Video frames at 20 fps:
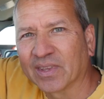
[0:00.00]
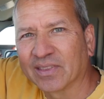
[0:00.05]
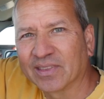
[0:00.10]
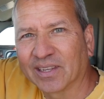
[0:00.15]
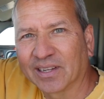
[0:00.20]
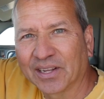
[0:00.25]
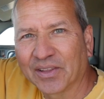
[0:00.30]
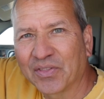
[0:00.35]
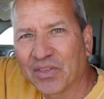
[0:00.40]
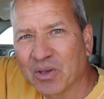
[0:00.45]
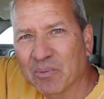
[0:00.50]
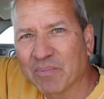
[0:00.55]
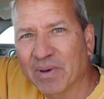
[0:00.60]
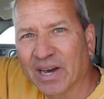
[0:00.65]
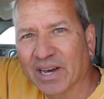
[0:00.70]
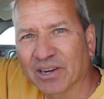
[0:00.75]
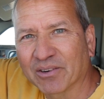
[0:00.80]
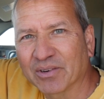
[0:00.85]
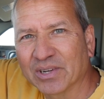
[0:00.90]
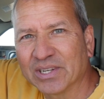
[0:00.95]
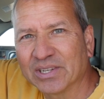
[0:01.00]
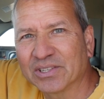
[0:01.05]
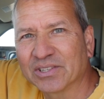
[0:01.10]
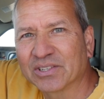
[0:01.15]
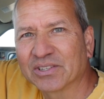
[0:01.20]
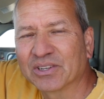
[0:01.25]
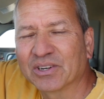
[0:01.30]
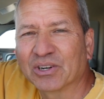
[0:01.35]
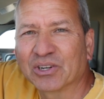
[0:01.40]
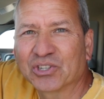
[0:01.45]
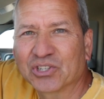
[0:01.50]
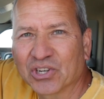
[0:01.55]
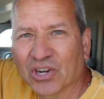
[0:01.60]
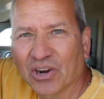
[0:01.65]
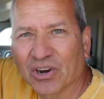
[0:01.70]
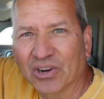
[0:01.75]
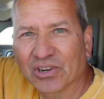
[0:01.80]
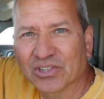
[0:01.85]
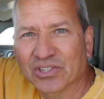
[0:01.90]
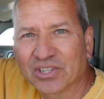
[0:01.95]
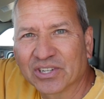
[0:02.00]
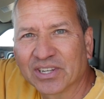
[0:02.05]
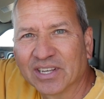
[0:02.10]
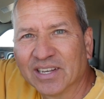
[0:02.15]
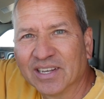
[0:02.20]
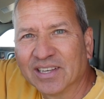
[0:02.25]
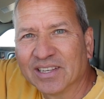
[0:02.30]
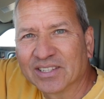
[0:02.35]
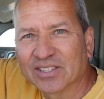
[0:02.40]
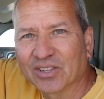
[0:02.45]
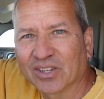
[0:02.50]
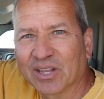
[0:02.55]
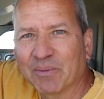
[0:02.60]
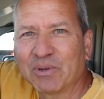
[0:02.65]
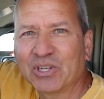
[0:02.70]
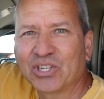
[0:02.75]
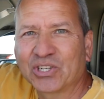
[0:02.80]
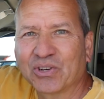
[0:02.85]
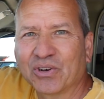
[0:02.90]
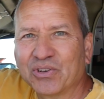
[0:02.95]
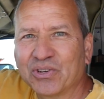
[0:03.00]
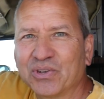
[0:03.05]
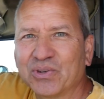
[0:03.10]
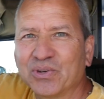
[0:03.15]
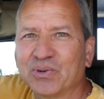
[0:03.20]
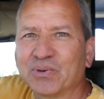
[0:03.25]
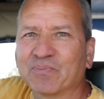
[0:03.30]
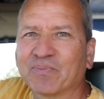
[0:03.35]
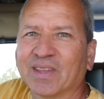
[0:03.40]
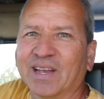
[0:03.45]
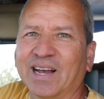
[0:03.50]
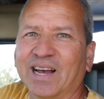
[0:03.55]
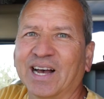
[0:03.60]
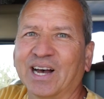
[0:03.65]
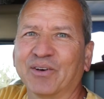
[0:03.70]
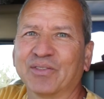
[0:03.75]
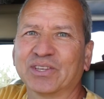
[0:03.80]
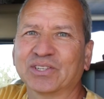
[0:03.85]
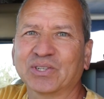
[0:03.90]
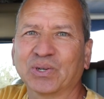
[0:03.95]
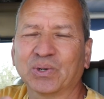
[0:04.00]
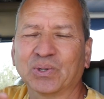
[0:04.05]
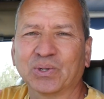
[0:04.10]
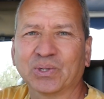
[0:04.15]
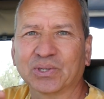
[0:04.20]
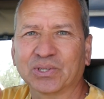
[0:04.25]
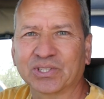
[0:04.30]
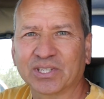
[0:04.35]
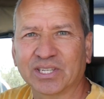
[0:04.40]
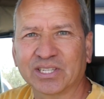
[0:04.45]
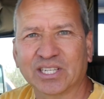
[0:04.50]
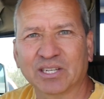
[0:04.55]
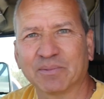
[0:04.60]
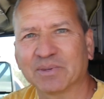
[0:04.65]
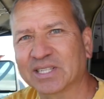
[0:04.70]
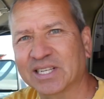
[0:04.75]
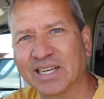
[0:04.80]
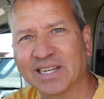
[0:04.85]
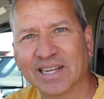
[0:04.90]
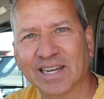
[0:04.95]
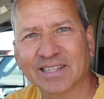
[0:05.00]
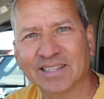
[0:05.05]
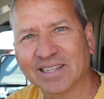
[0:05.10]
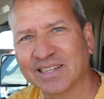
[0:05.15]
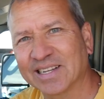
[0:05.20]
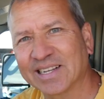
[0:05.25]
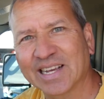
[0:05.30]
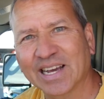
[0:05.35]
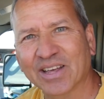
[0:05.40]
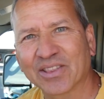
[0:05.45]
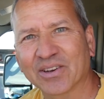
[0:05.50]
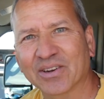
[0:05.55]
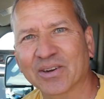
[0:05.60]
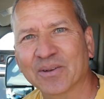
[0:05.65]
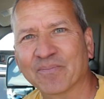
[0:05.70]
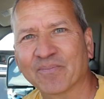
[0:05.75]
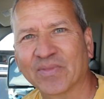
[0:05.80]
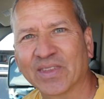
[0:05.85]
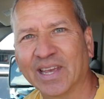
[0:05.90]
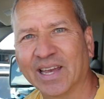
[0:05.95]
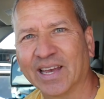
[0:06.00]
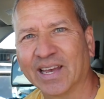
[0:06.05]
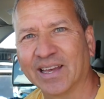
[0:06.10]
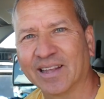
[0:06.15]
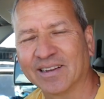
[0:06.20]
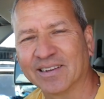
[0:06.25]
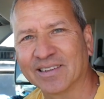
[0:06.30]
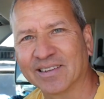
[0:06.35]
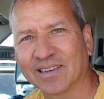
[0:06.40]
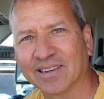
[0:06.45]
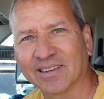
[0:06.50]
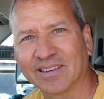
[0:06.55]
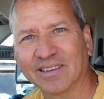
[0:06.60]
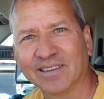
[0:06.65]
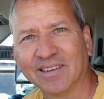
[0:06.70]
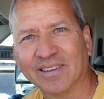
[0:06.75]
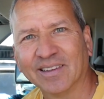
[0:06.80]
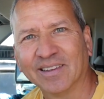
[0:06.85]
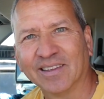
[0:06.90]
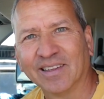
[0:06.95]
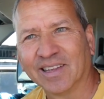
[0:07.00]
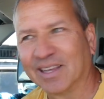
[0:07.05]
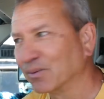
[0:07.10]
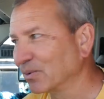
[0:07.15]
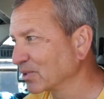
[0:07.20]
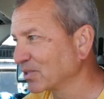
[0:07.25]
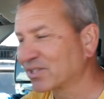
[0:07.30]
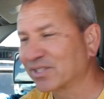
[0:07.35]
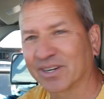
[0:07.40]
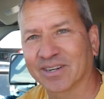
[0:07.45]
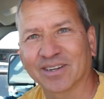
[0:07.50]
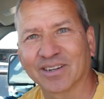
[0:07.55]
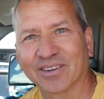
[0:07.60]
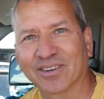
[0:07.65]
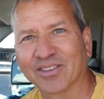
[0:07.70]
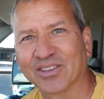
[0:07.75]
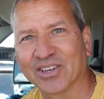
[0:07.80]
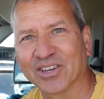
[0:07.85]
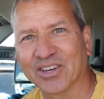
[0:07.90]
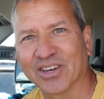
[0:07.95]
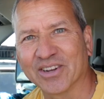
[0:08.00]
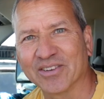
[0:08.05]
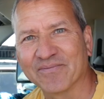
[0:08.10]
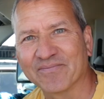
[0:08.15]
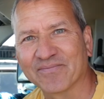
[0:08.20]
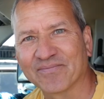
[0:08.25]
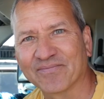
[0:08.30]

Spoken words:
the lithium batteries are charged. So let me show you how this whole system is connected together, and we'll start under the hood.